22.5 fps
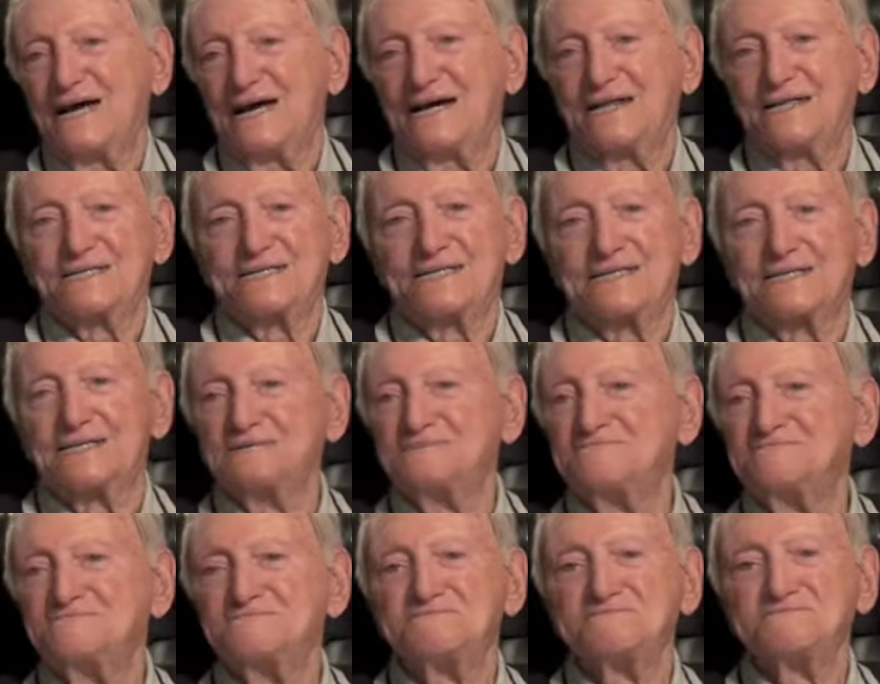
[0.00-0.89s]
and
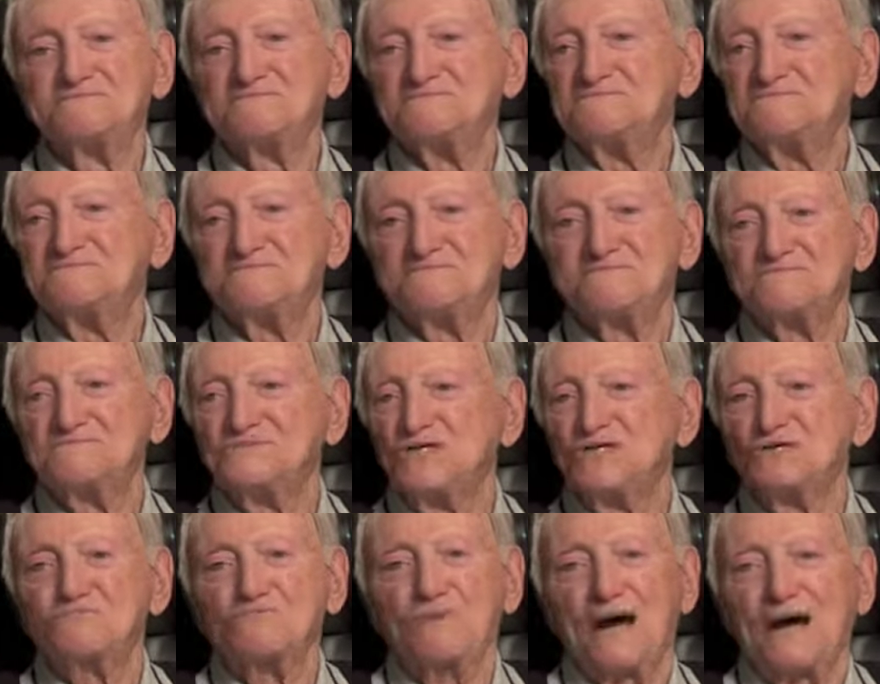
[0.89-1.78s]
um,
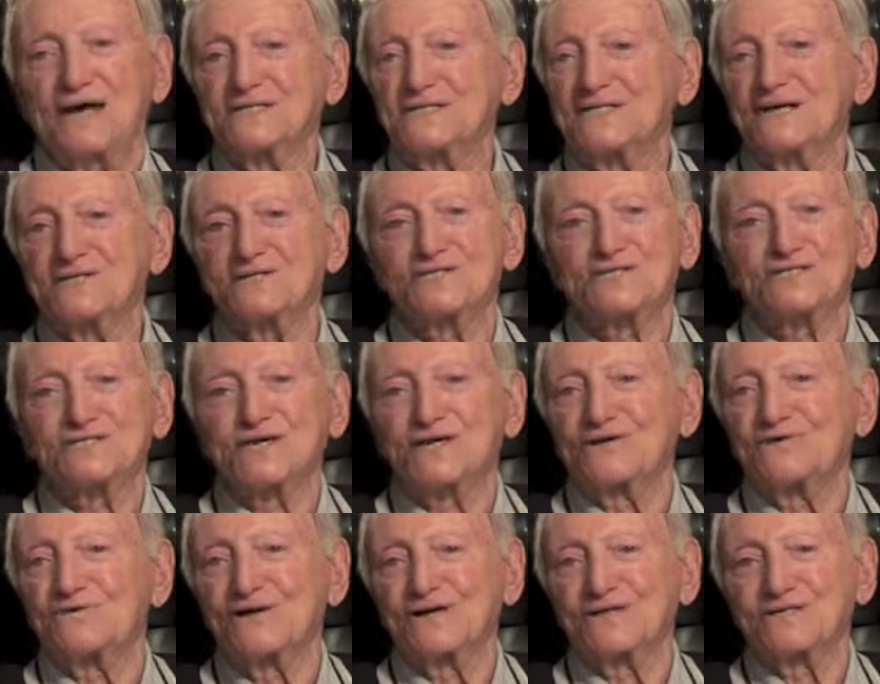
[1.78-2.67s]
just pass out the
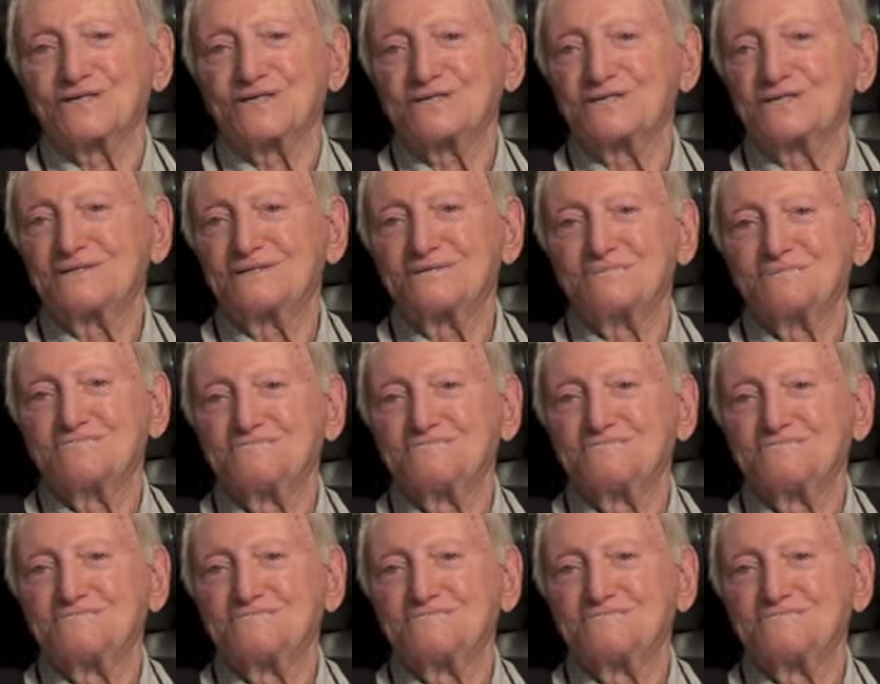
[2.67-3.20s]
cigarettes.